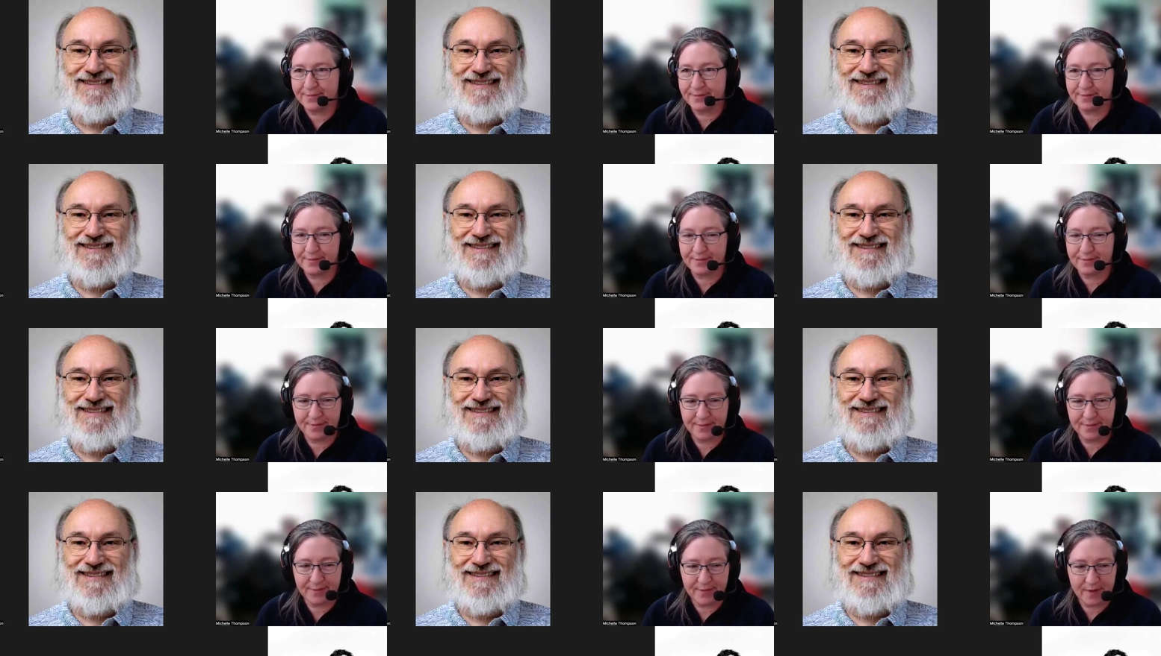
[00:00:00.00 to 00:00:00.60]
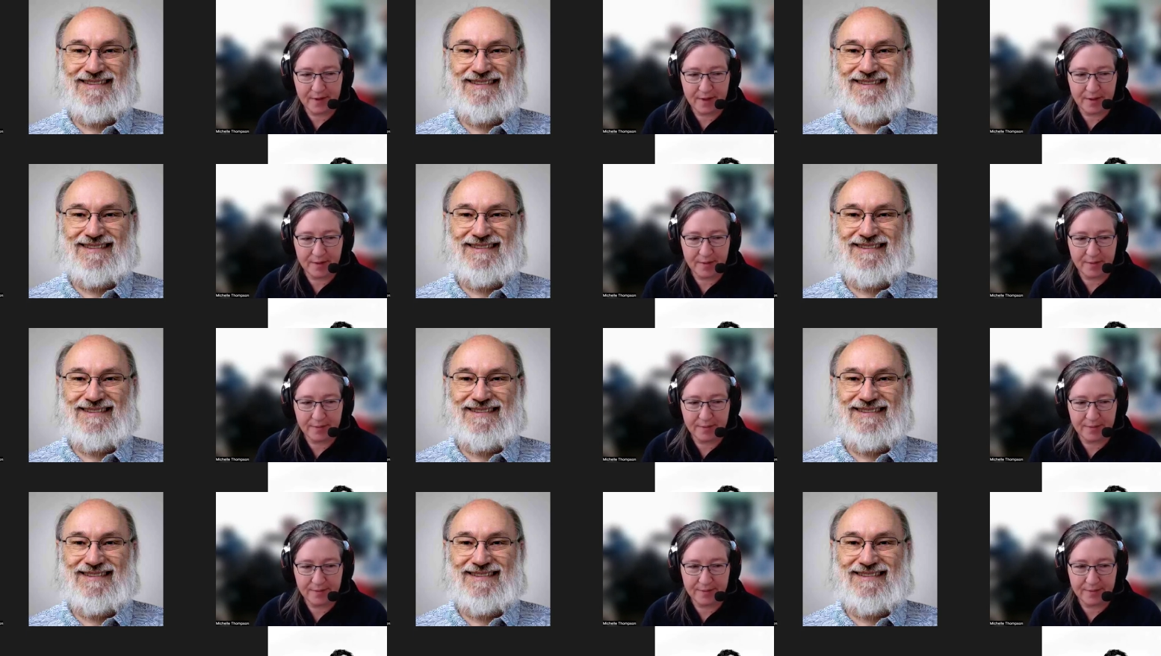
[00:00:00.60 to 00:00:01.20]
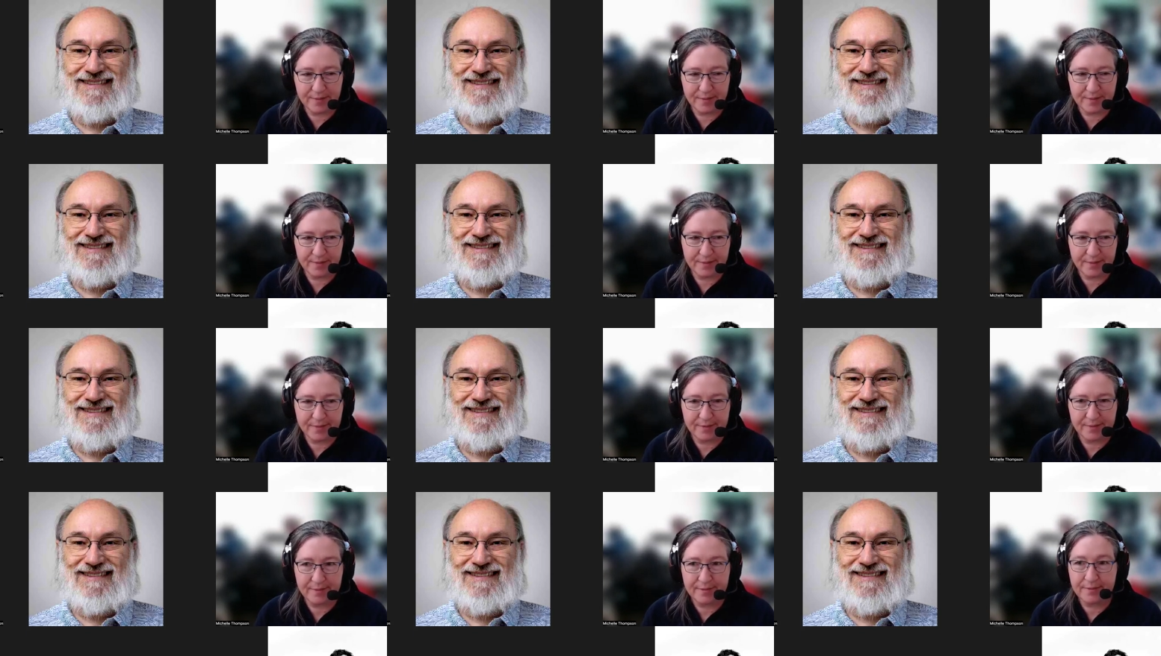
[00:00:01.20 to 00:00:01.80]

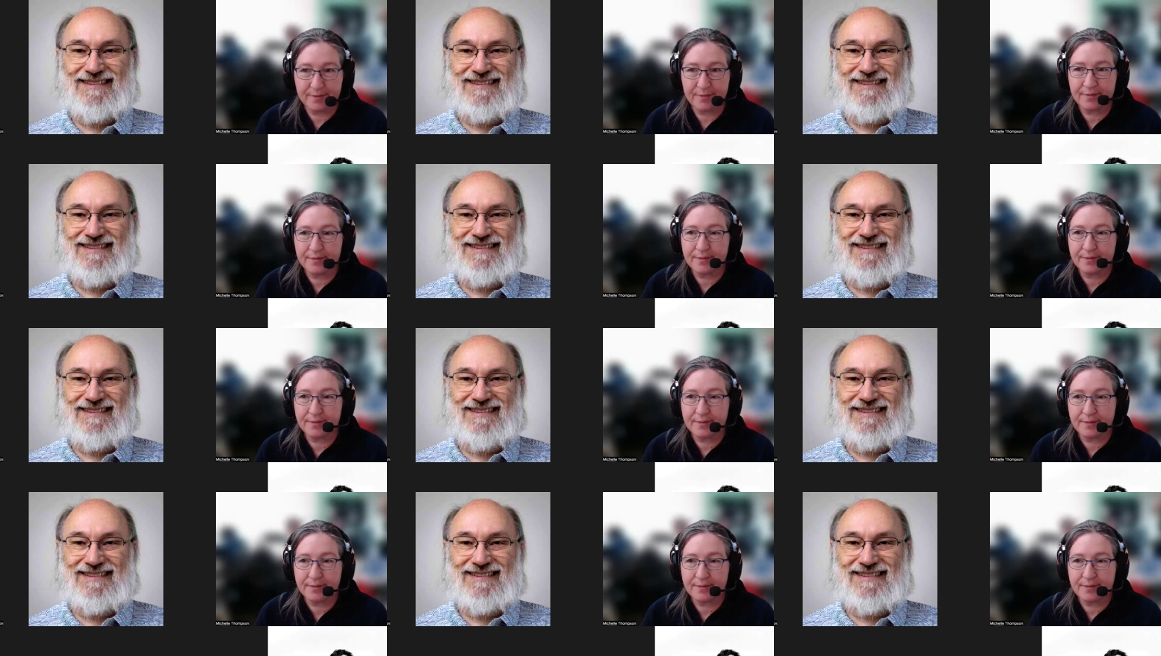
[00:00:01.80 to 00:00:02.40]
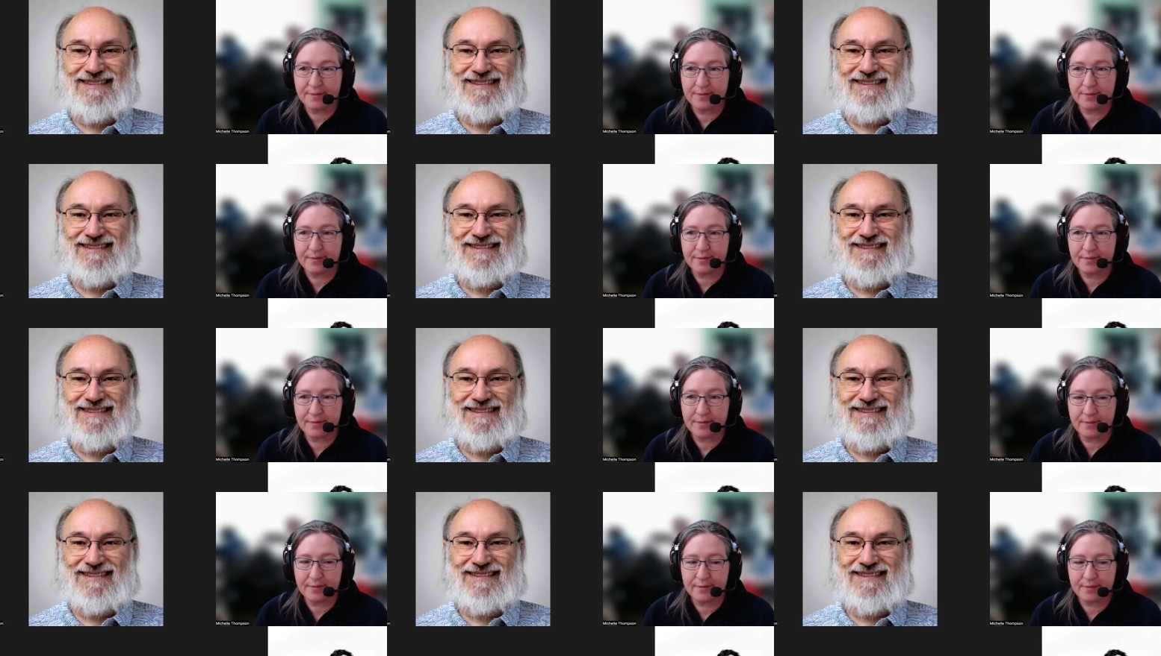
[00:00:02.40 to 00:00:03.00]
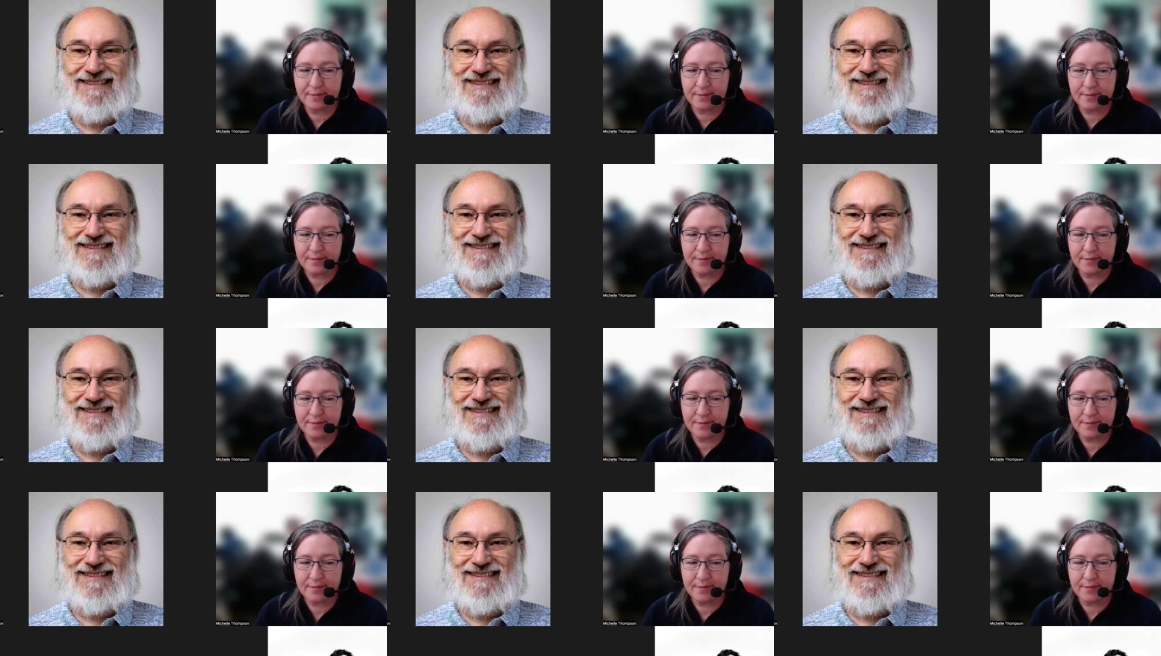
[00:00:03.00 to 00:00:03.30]
Nobody speaks.